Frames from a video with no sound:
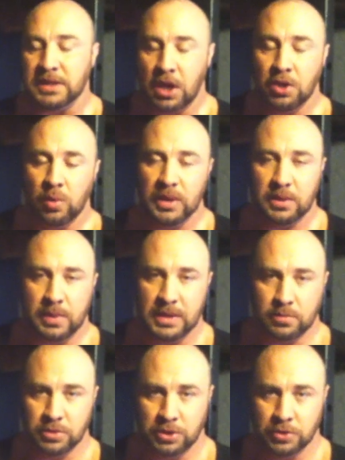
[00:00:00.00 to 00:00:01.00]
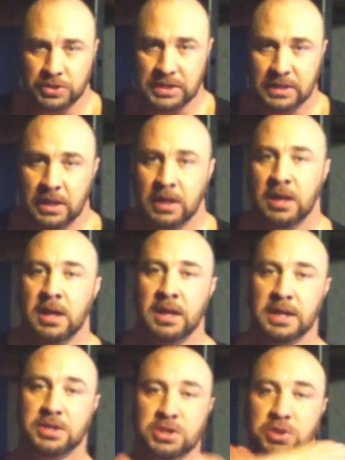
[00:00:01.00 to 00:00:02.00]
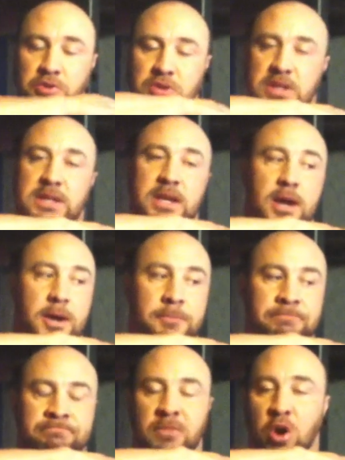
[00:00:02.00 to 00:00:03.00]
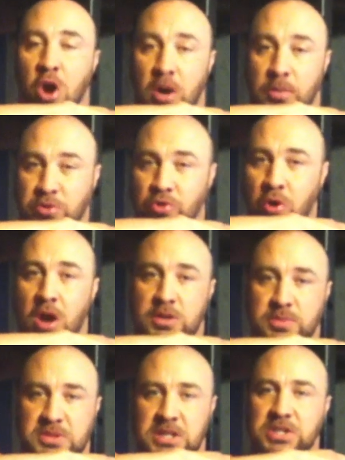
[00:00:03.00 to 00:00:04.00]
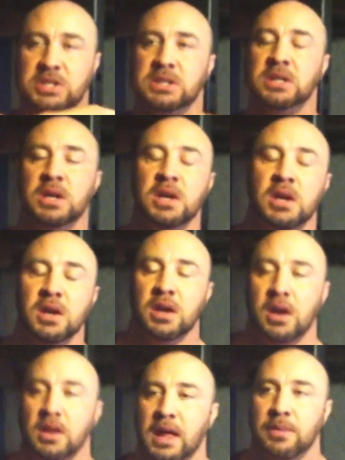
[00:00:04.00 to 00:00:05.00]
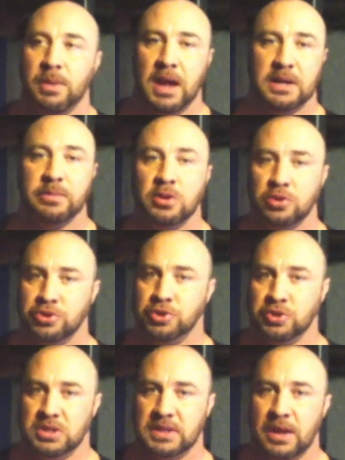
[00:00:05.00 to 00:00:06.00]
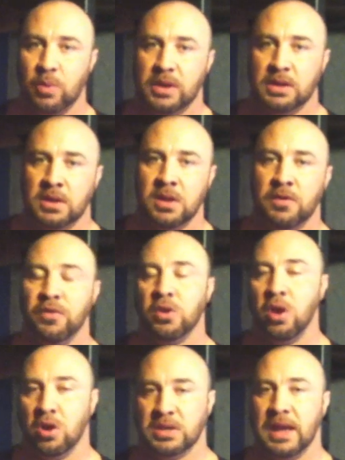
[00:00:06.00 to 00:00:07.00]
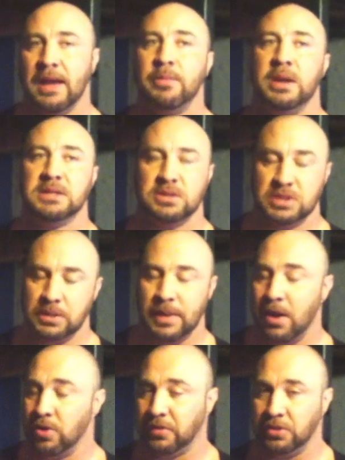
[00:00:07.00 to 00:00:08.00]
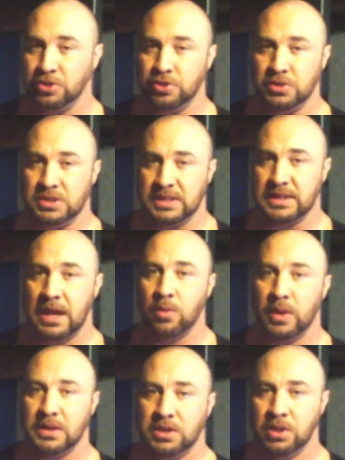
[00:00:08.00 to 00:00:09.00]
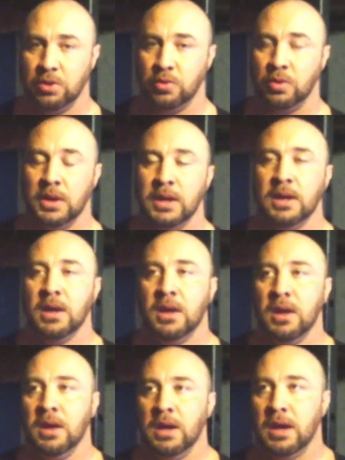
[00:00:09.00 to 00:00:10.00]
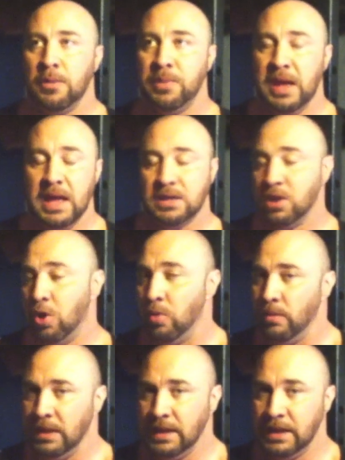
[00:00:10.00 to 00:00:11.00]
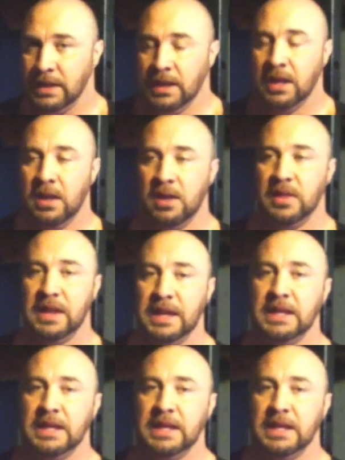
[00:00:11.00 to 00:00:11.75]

The other way that people use it is to use the uh, arms cross position a lot of bodybuilders used it that way for a long time, and I still see powerlifters using it that way too. Uh, Pegg told me that